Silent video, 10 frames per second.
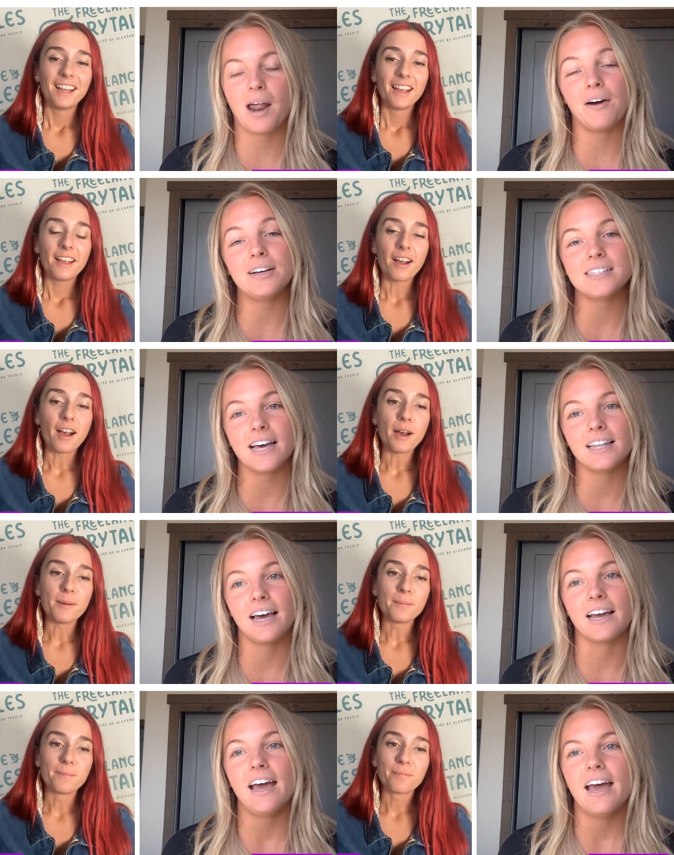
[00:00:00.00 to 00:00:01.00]
Speaker 1: I always say, um,
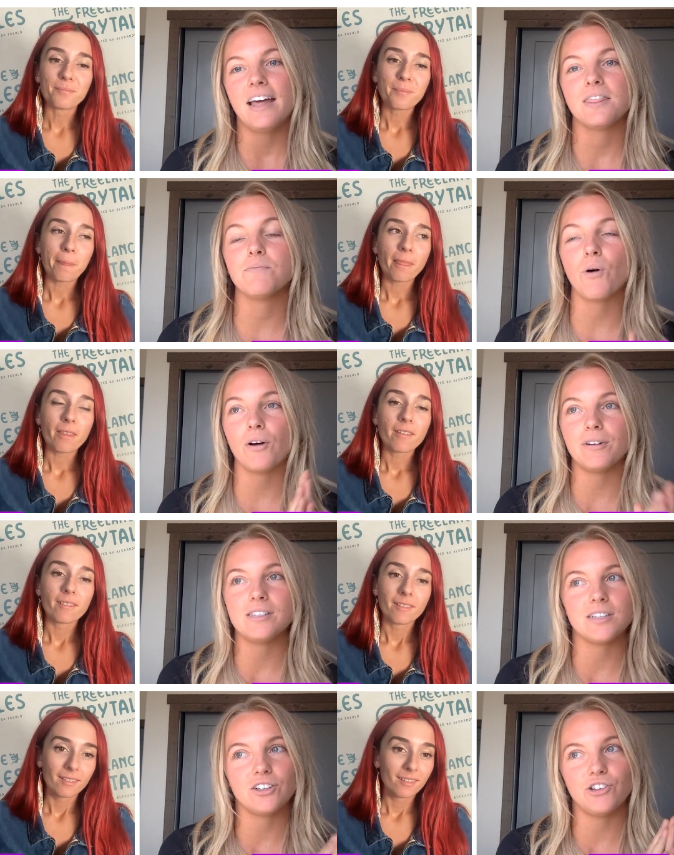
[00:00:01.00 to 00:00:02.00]
like, the more
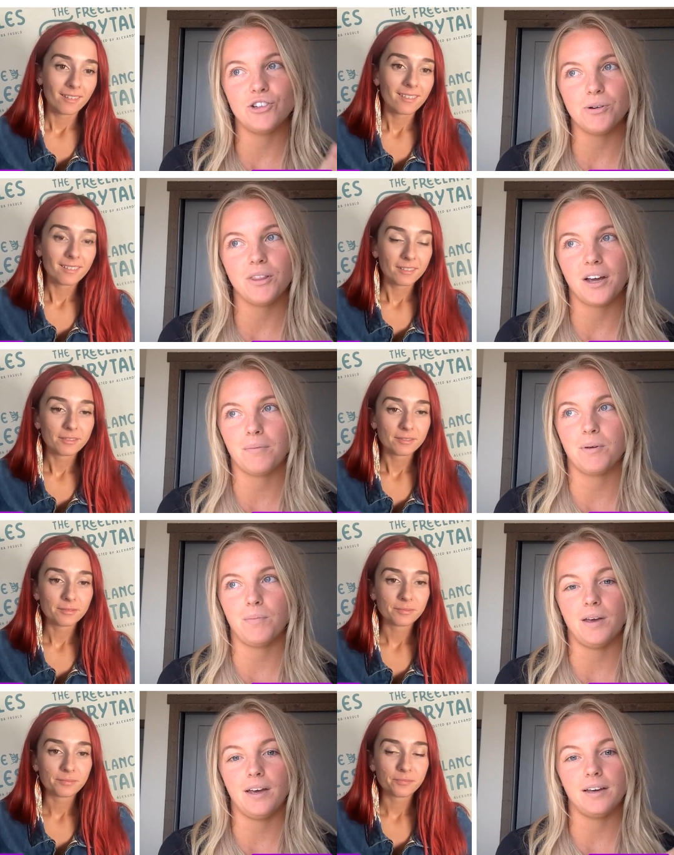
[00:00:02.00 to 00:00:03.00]
research you do with
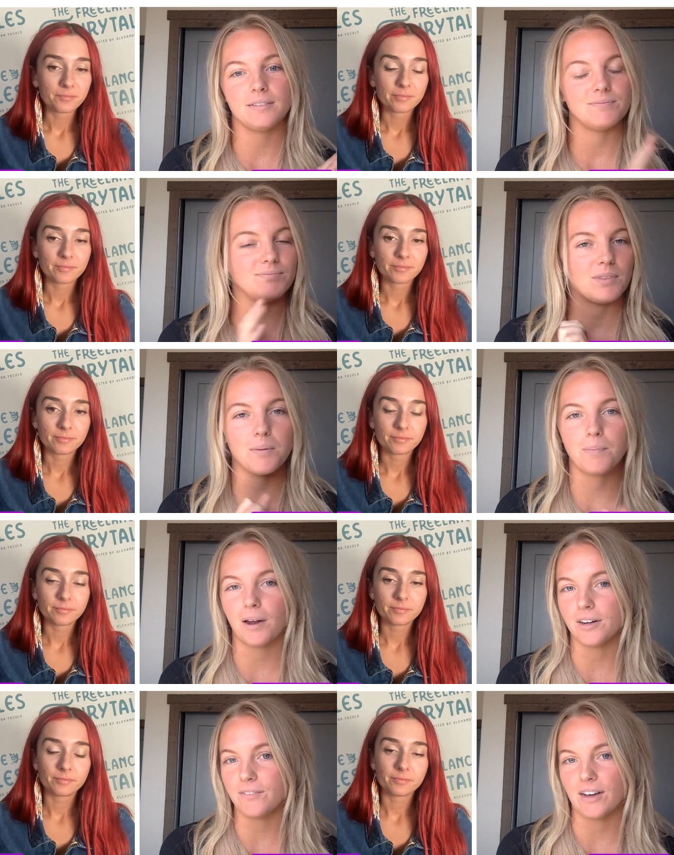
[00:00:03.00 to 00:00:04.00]
Airbnb, the
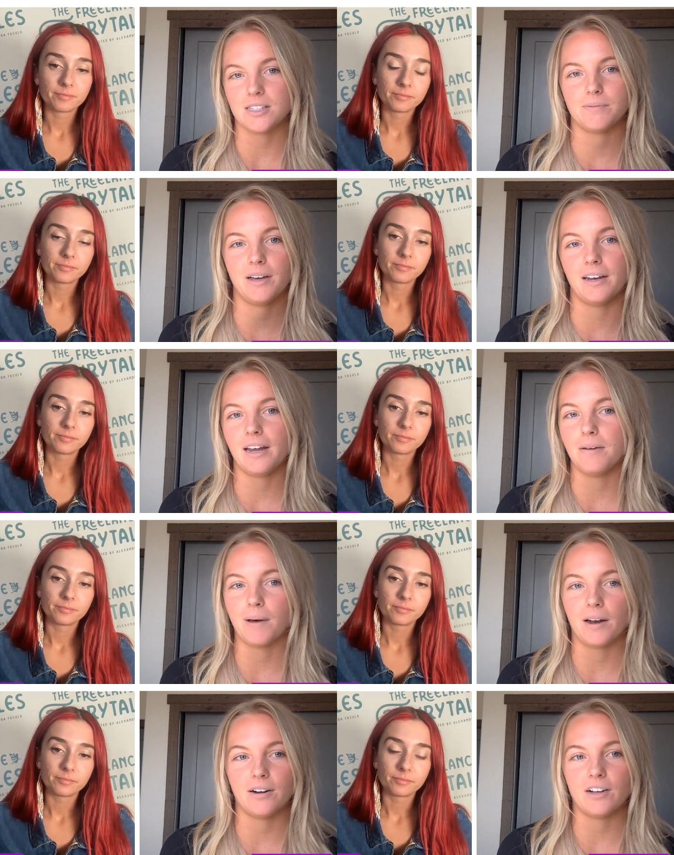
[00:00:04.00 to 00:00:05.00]
better investment and
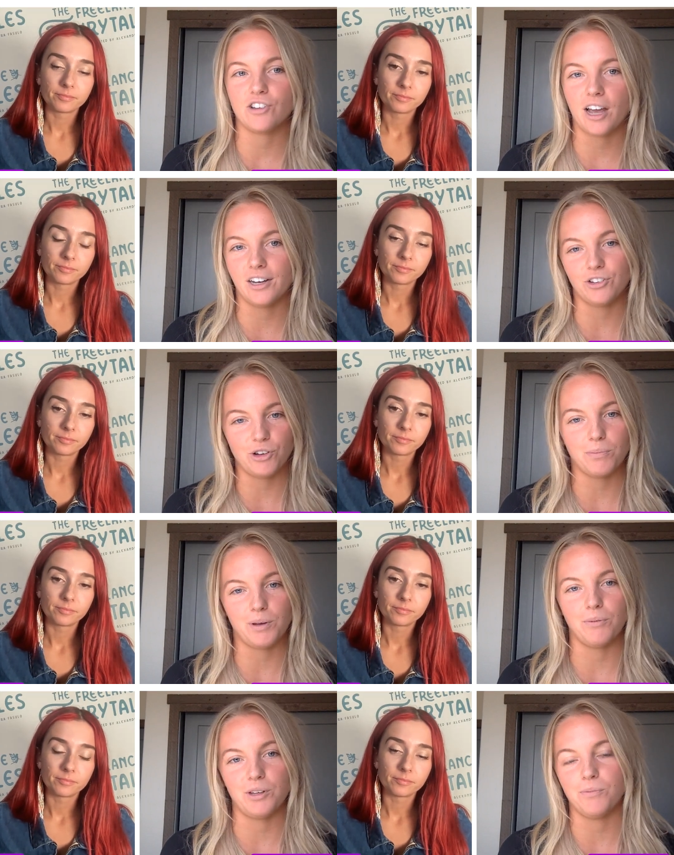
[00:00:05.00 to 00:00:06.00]
better educated you can
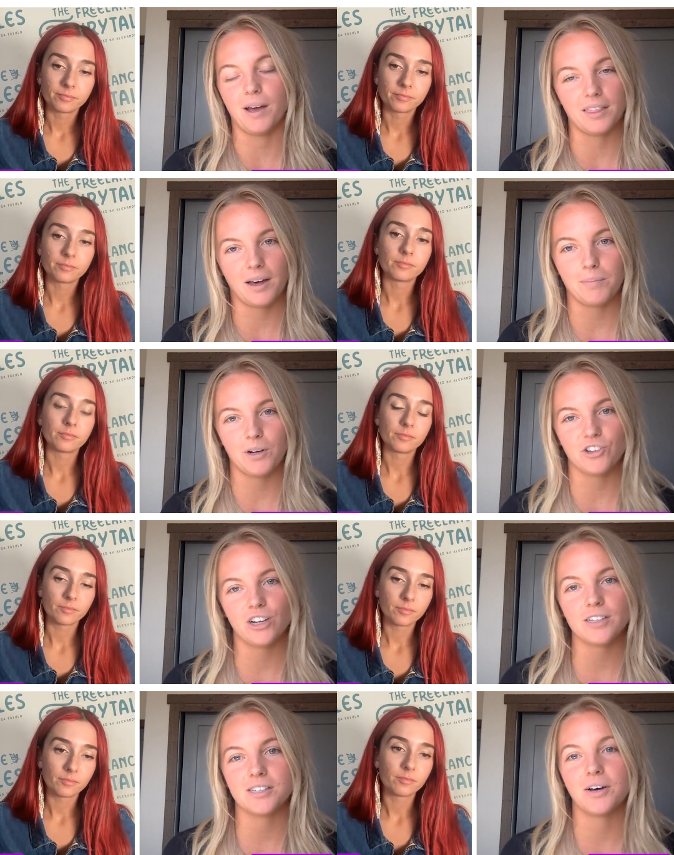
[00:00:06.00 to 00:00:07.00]
be when you make that
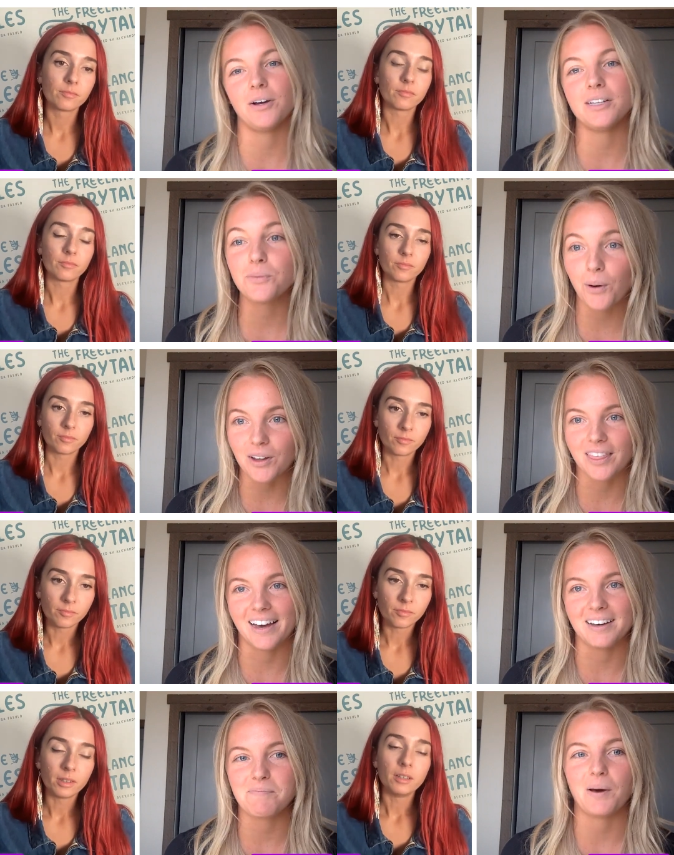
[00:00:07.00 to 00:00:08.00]
purchase. So it's worth
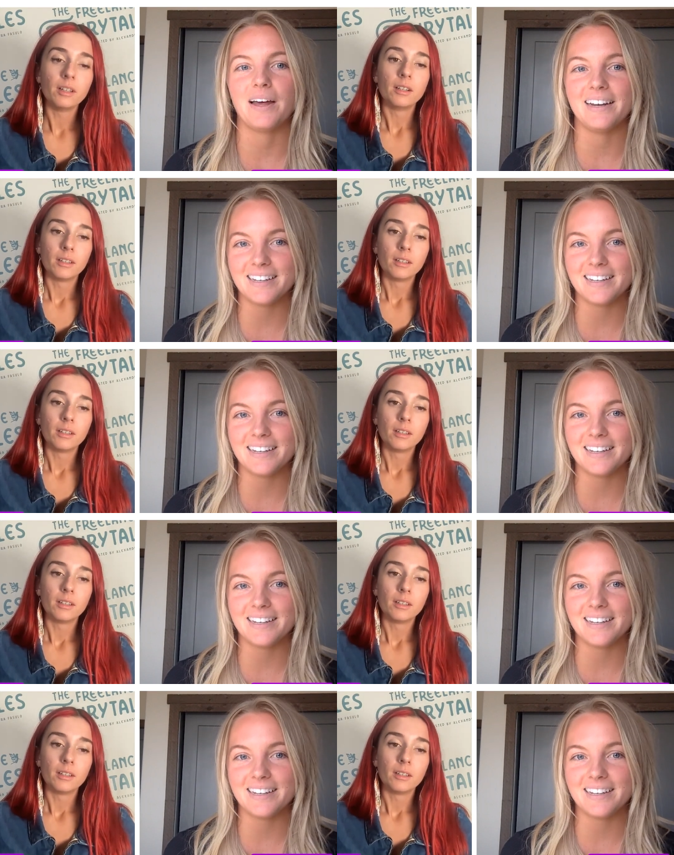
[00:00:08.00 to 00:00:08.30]
it, but it